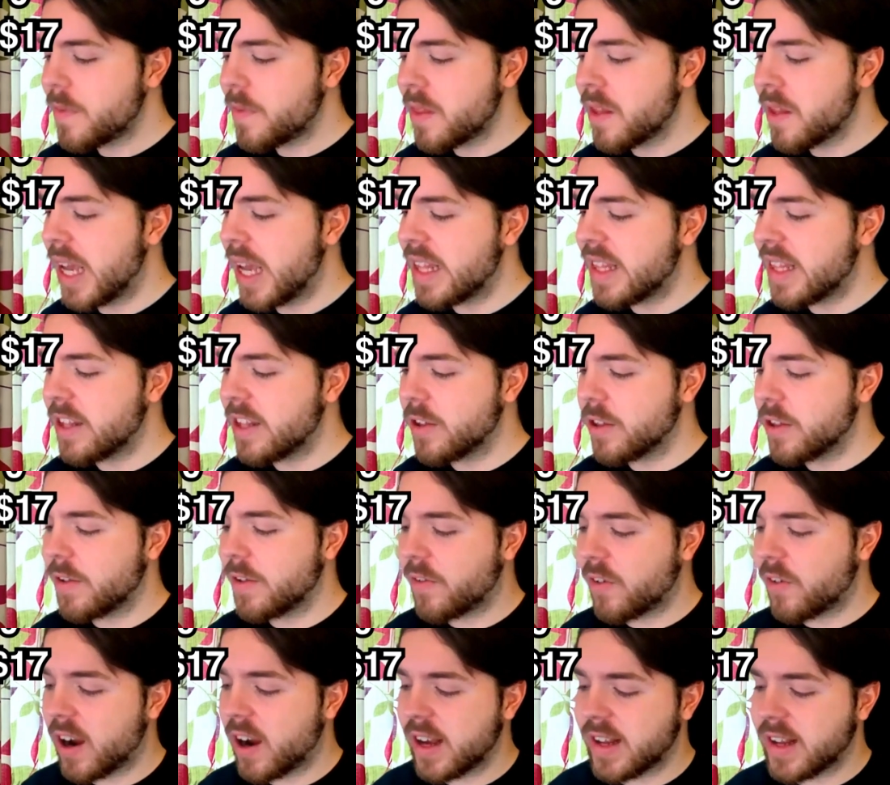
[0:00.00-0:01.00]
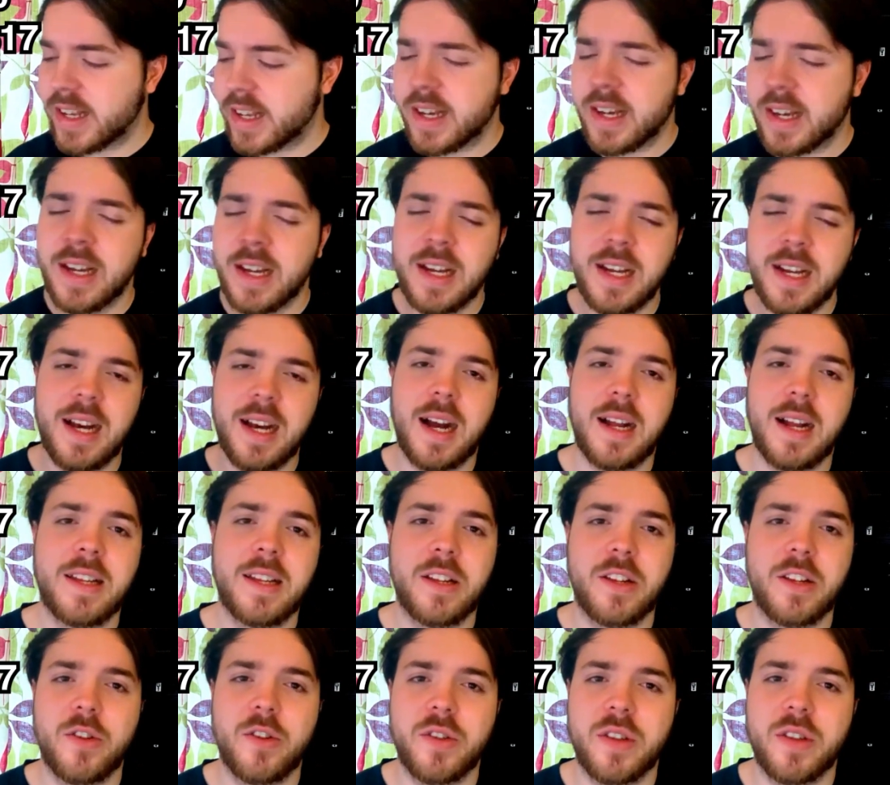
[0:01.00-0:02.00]
and then on the Friday I did
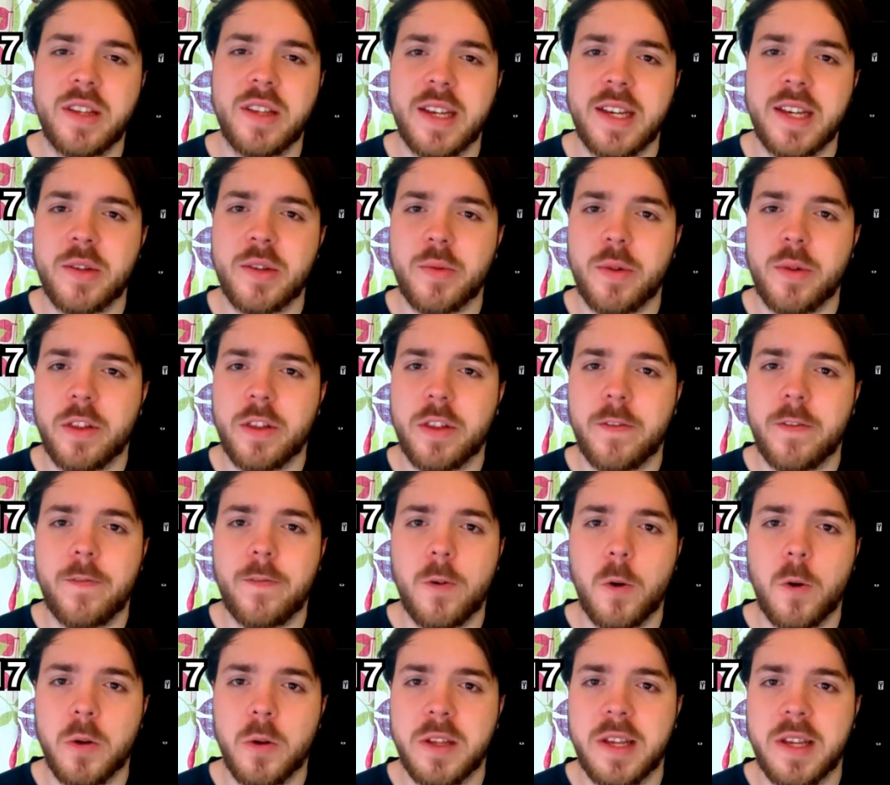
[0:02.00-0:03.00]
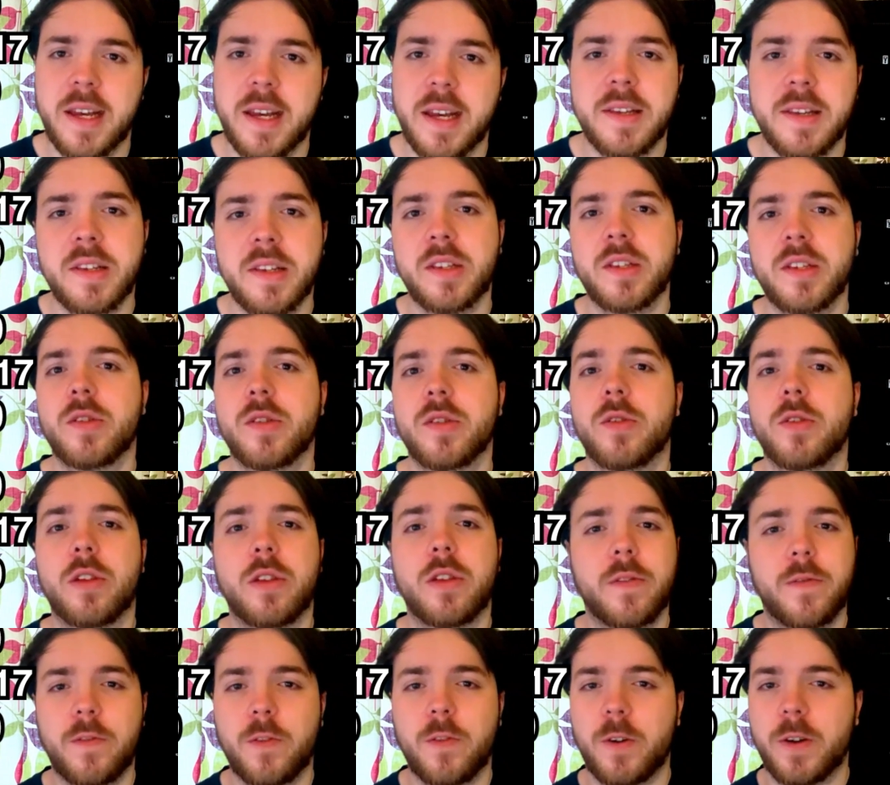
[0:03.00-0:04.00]
another day's worth of 4 tests, so another
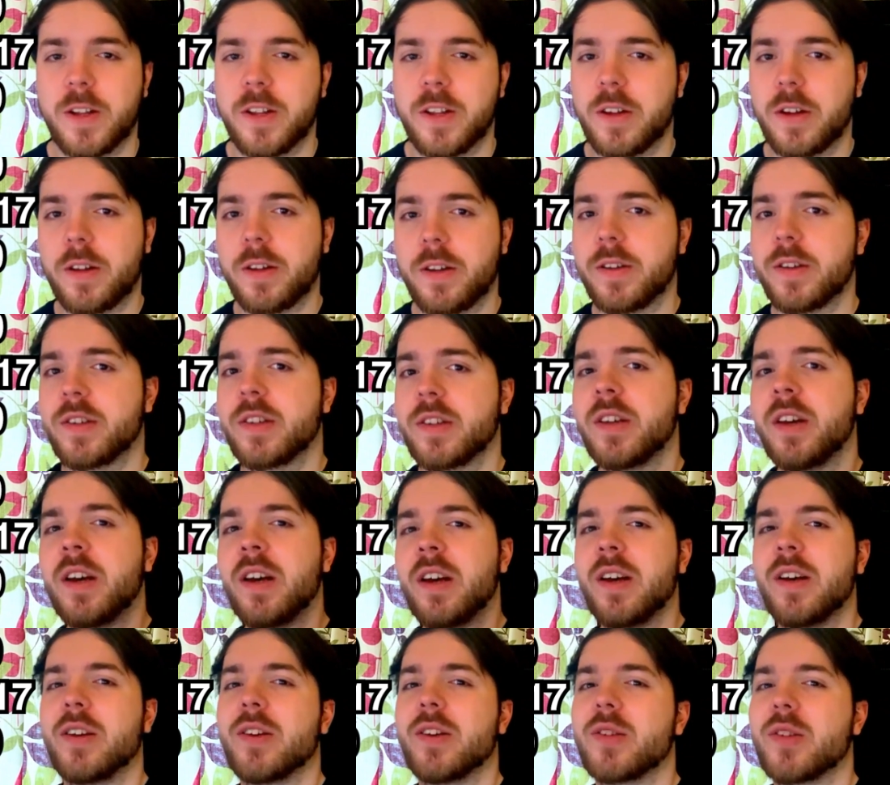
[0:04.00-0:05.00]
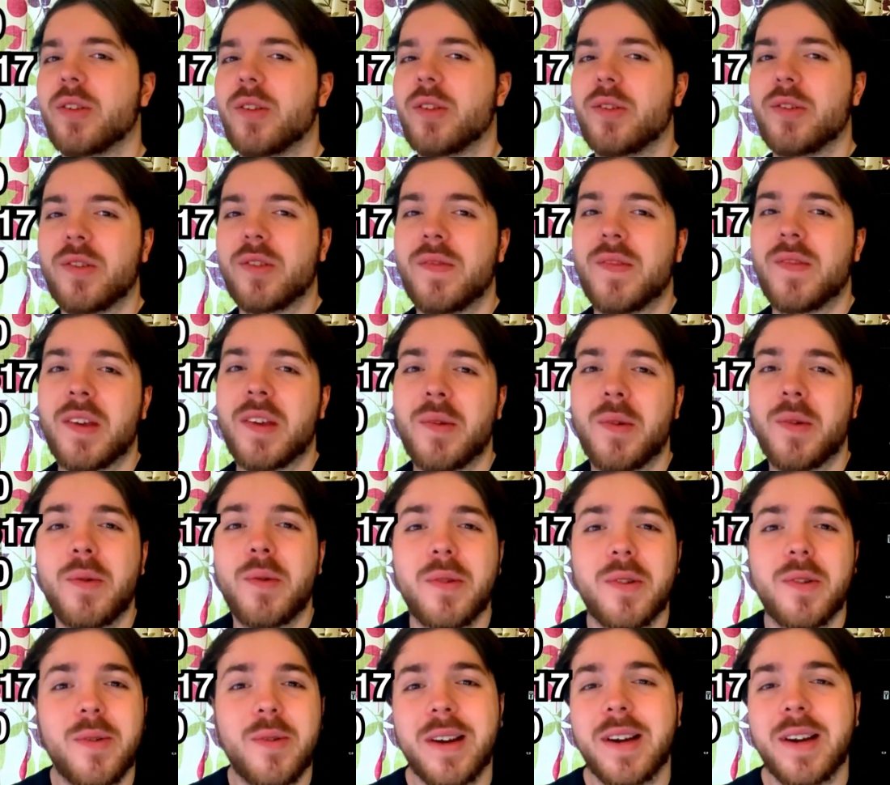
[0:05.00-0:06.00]
$40. So those of you who are
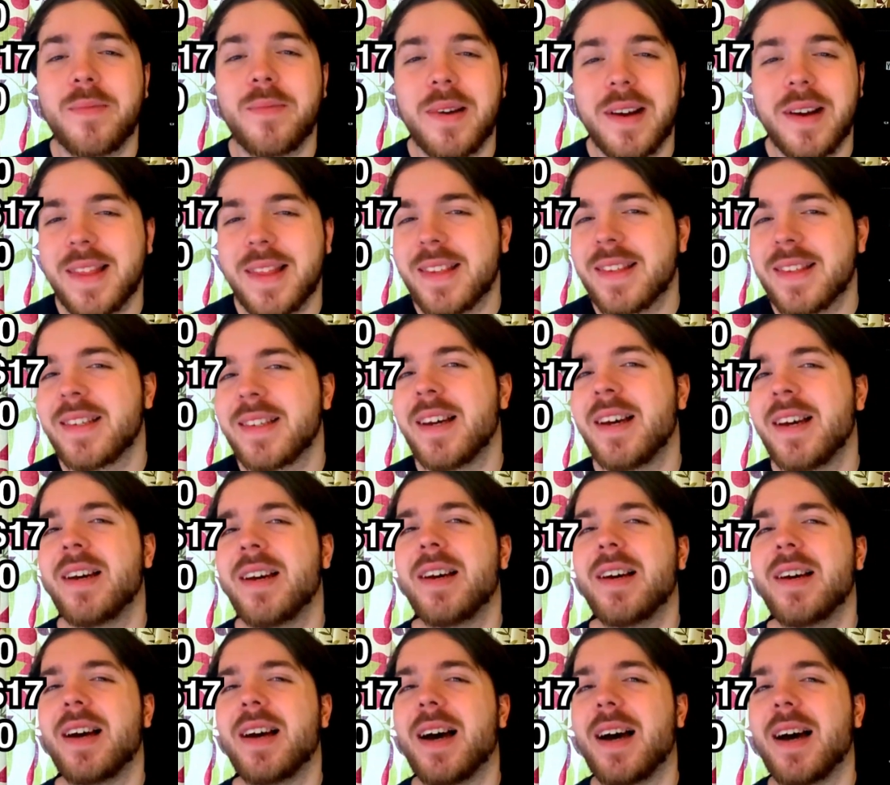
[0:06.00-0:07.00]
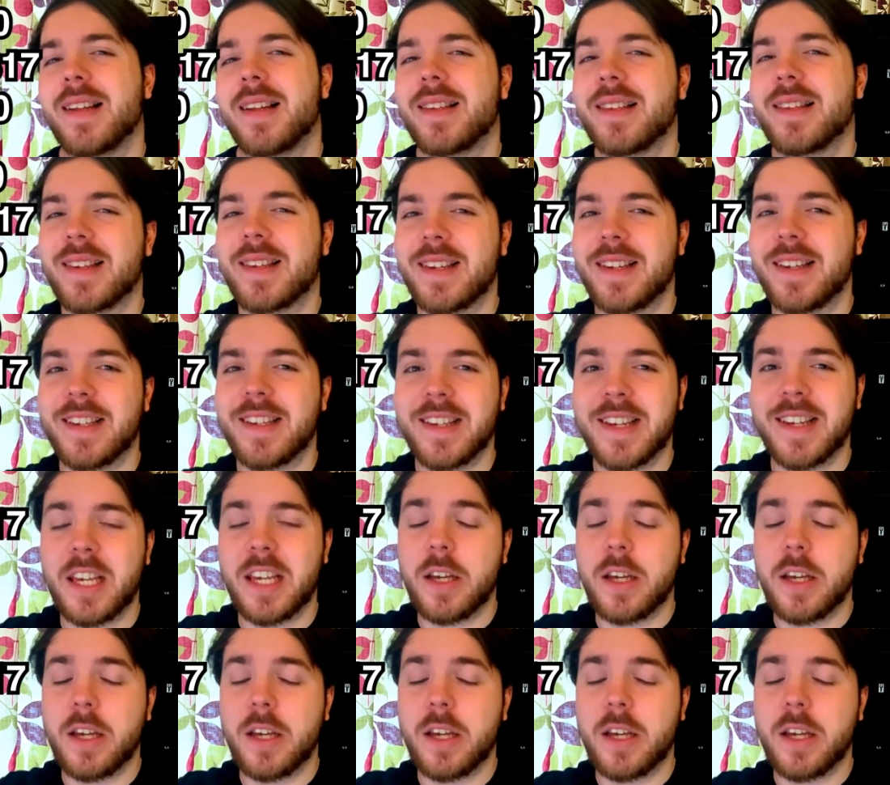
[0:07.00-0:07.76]
quick at maths and can see